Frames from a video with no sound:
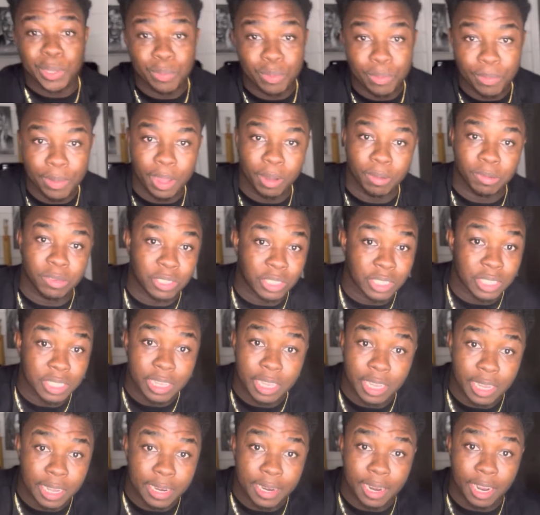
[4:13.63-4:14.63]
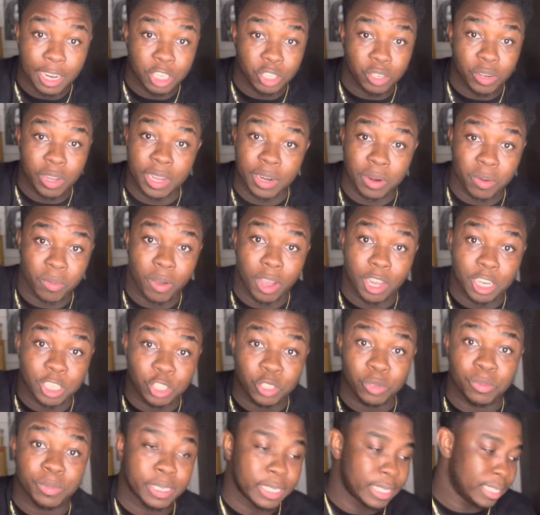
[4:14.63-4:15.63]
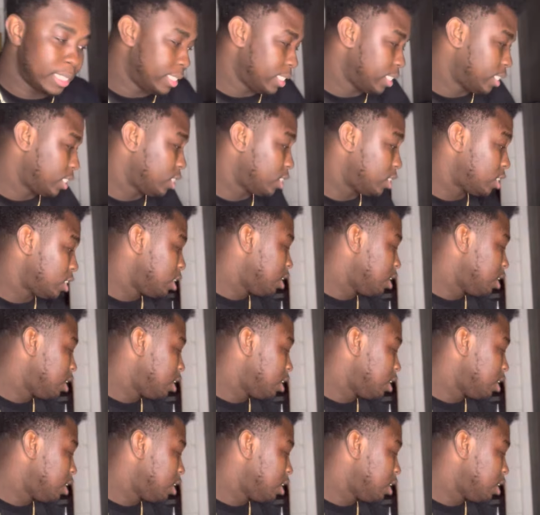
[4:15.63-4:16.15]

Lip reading: in mind, we're still not trying to wash too many dishes.